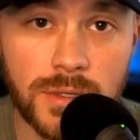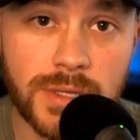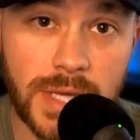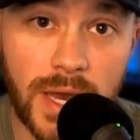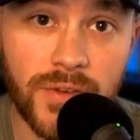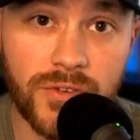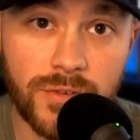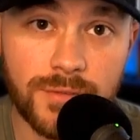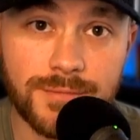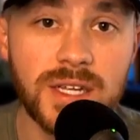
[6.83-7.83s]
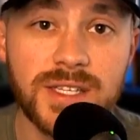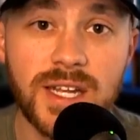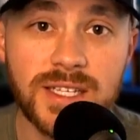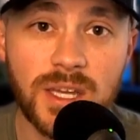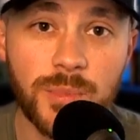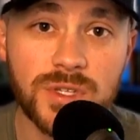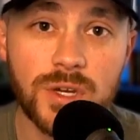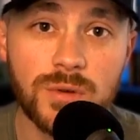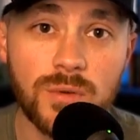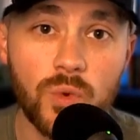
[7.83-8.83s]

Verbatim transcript: Yes. In today's episode,